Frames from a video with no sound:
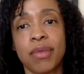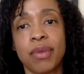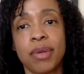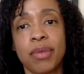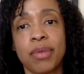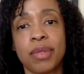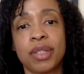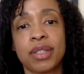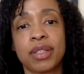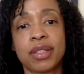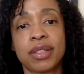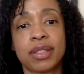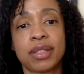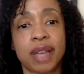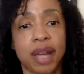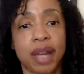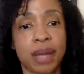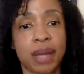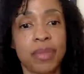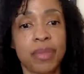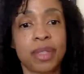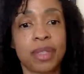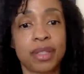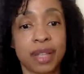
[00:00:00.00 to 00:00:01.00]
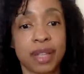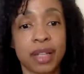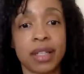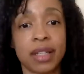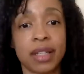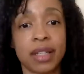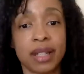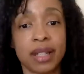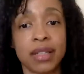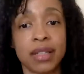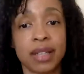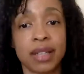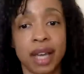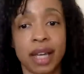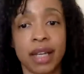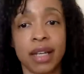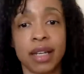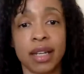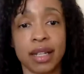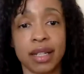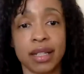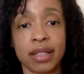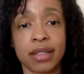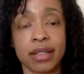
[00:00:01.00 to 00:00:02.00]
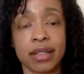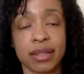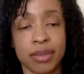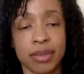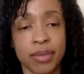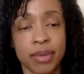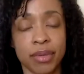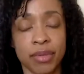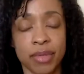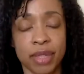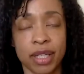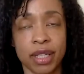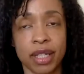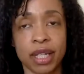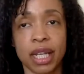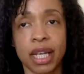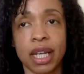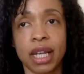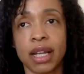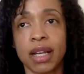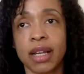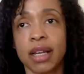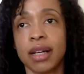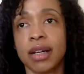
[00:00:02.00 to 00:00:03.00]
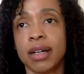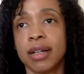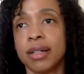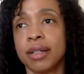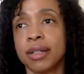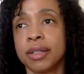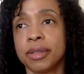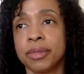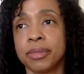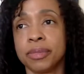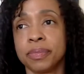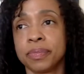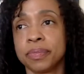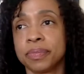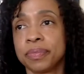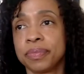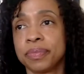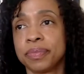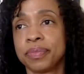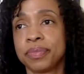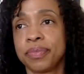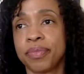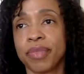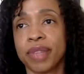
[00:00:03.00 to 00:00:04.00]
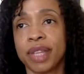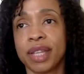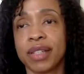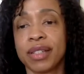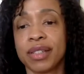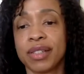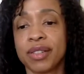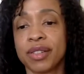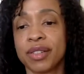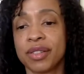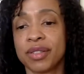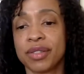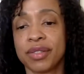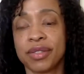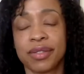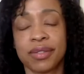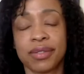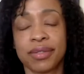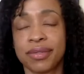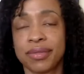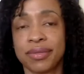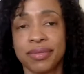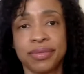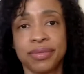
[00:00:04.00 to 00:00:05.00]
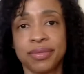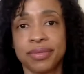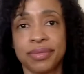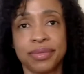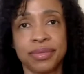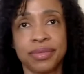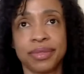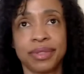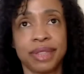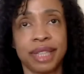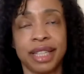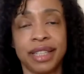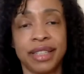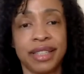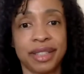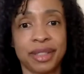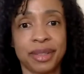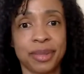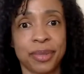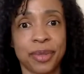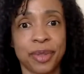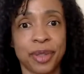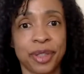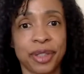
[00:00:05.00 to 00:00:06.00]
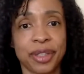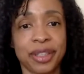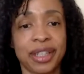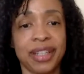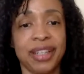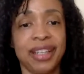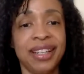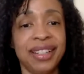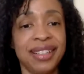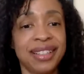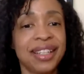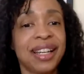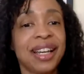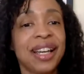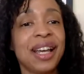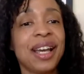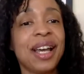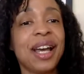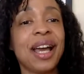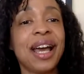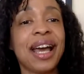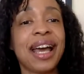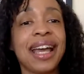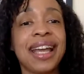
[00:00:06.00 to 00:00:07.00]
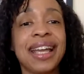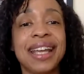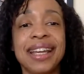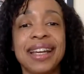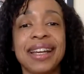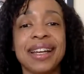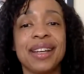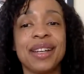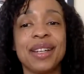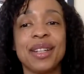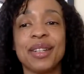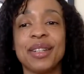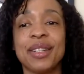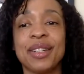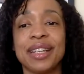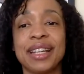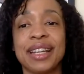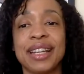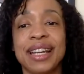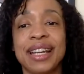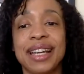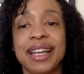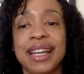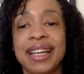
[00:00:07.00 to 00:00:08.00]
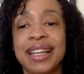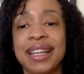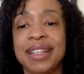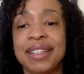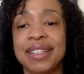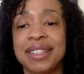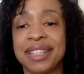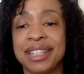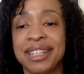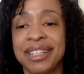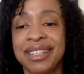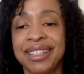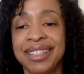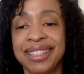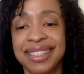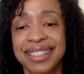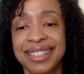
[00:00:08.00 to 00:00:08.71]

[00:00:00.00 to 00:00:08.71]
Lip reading: that we would stop selling these ideas to women. It's just, it doesn't work. And it